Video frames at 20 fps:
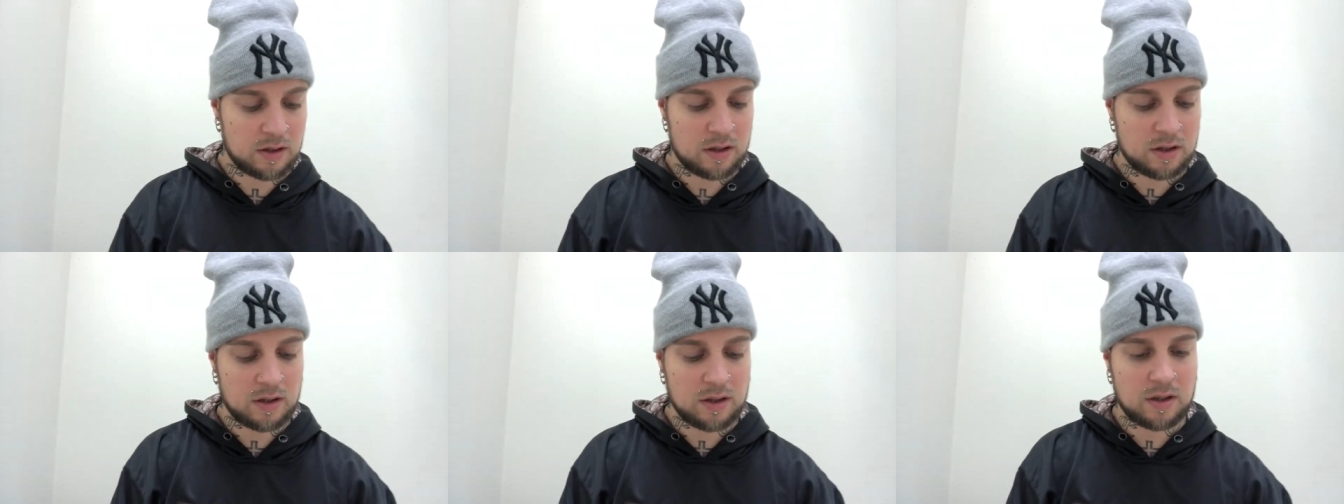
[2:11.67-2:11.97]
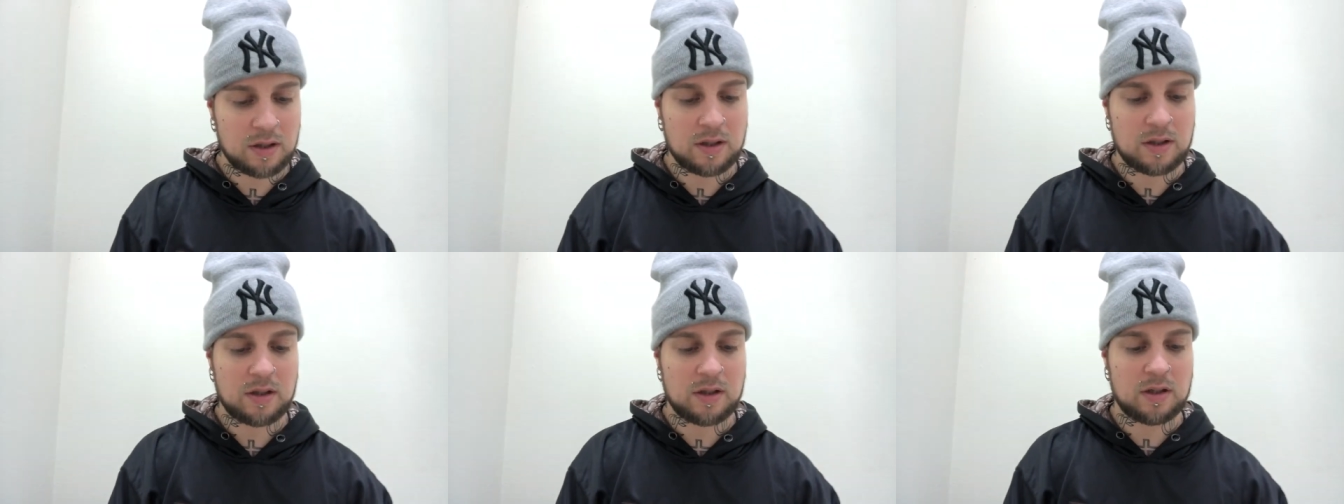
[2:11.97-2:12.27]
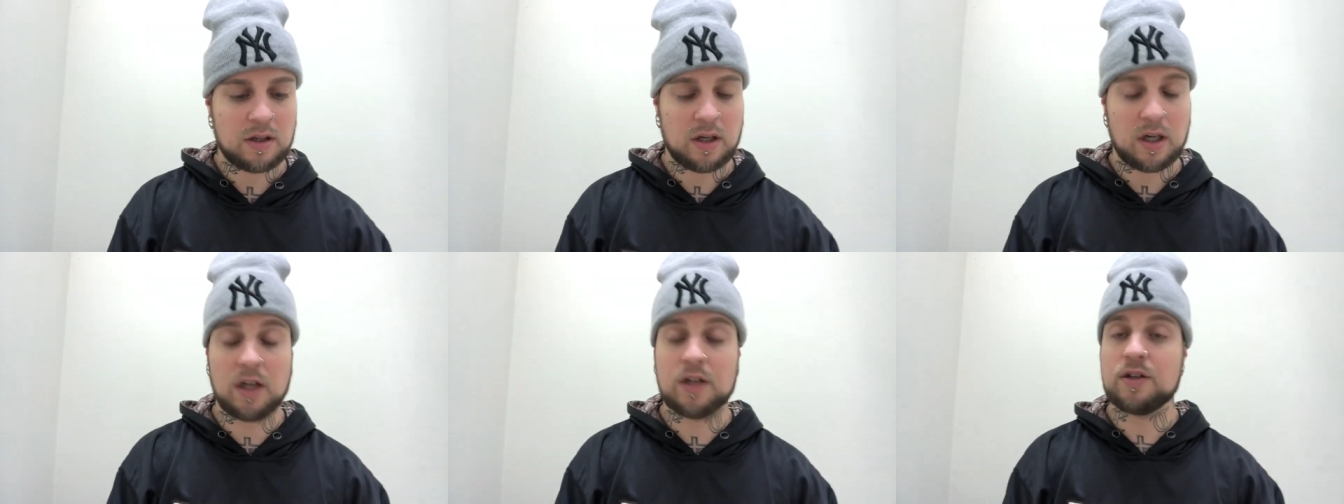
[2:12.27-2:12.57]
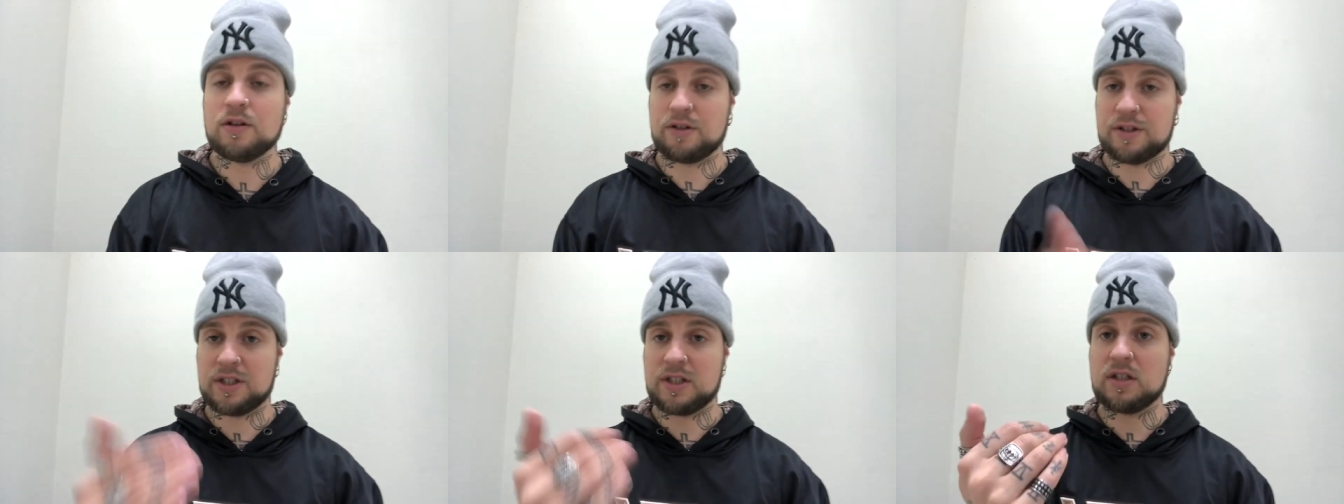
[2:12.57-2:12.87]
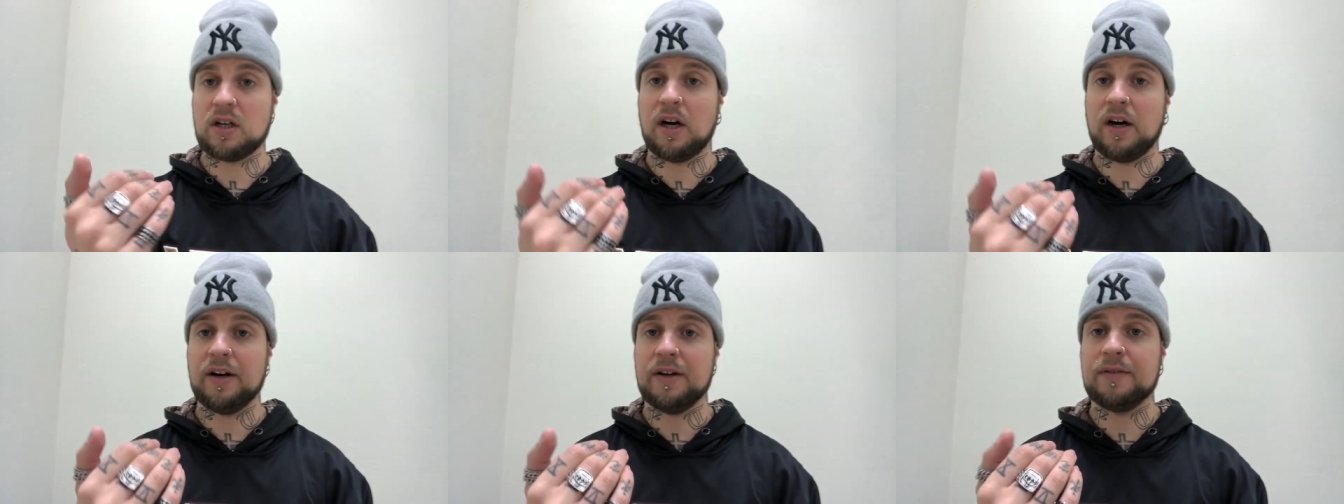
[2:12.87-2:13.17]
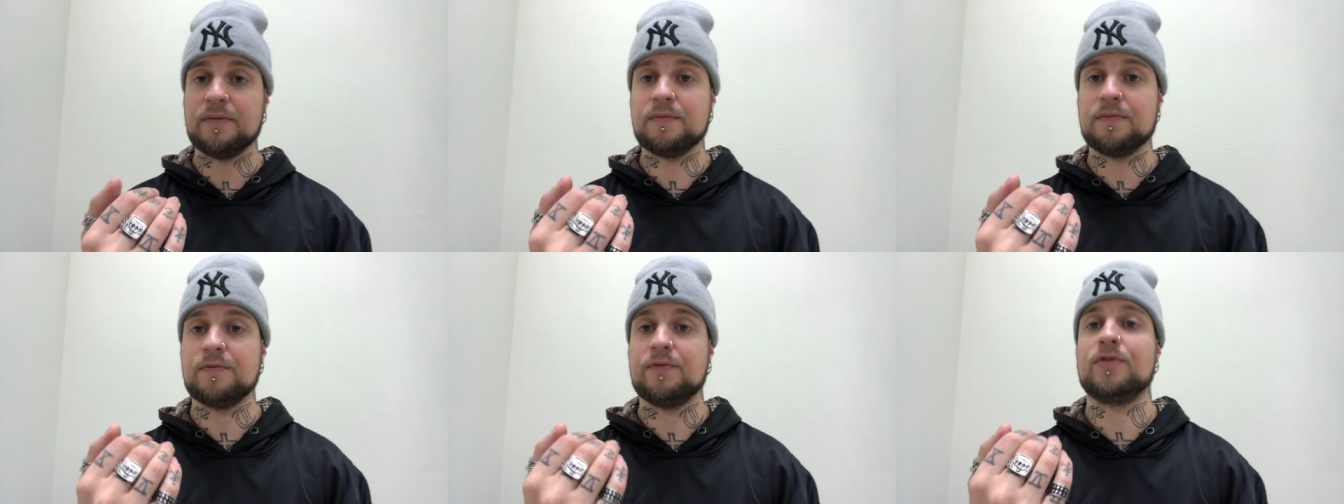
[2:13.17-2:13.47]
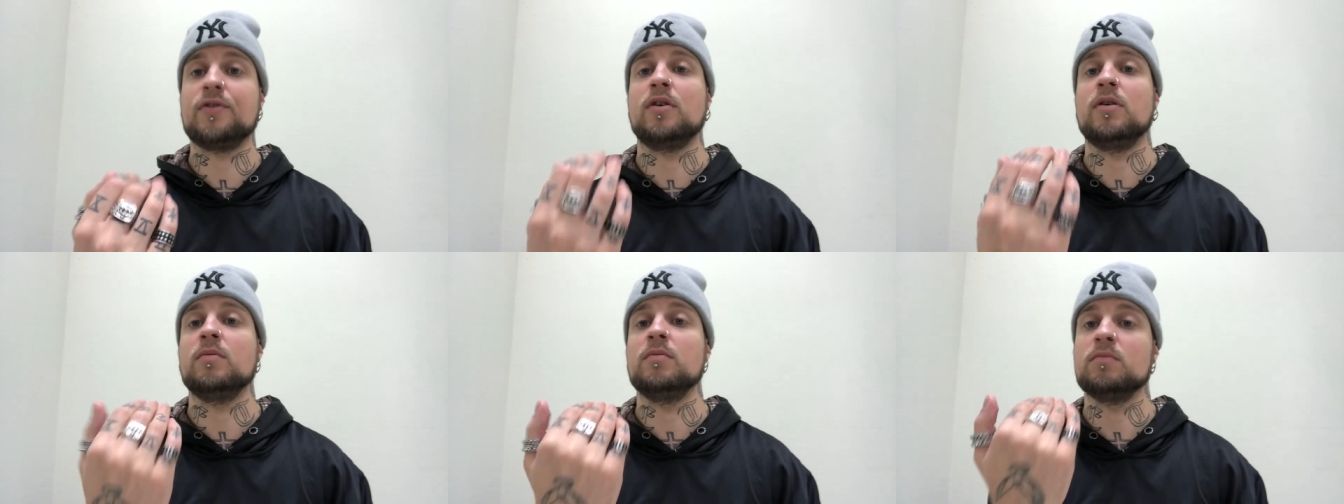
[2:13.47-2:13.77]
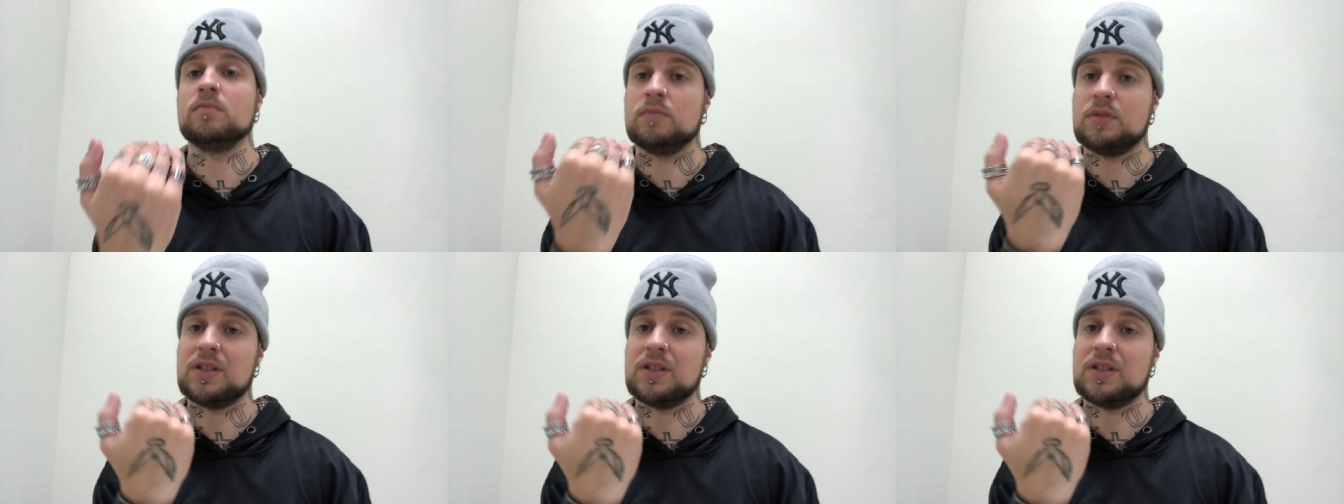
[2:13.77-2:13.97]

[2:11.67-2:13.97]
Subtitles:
And you're starting from